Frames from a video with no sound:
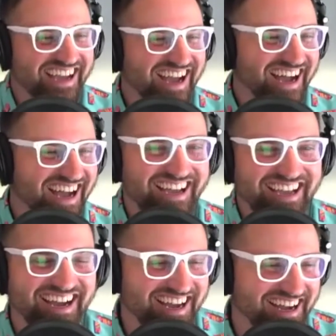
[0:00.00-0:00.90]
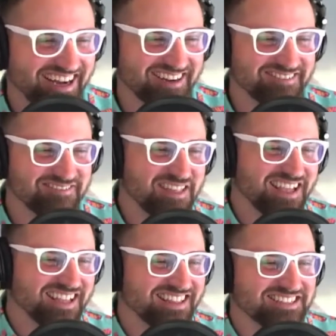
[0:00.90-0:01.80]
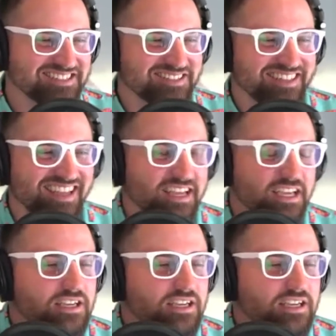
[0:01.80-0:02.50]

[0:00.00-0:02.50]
You're right. Thank you. I appreciate that.